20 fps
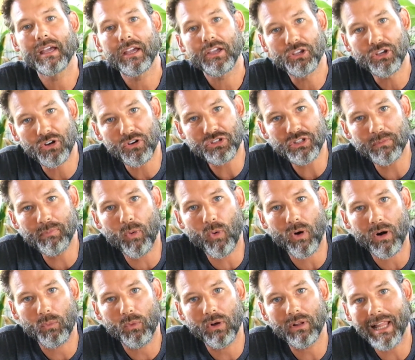Your
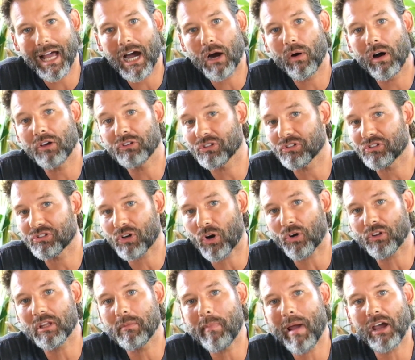support will allow us to start
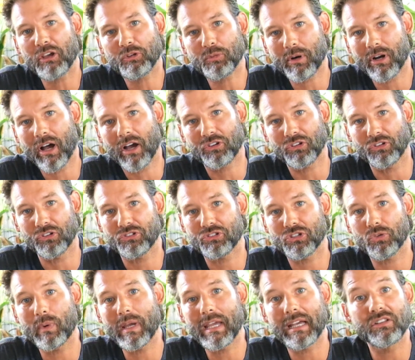the mass production so
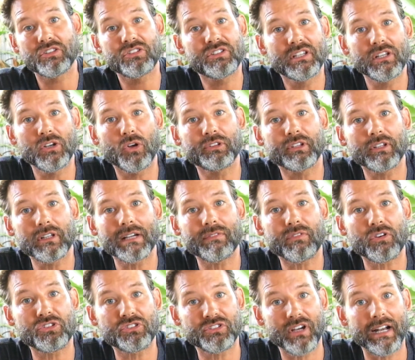we can still deliver
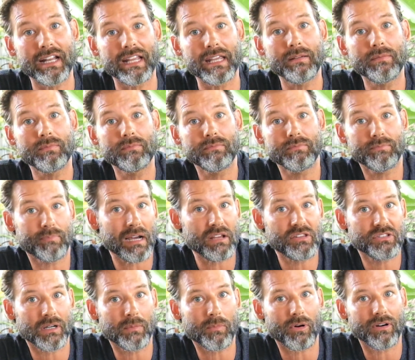Sunny by
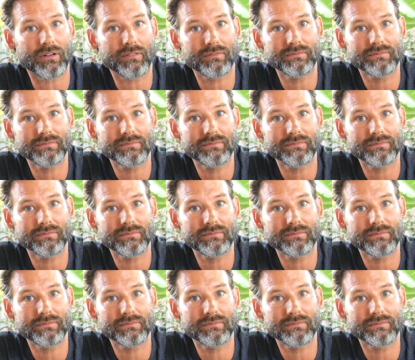summer.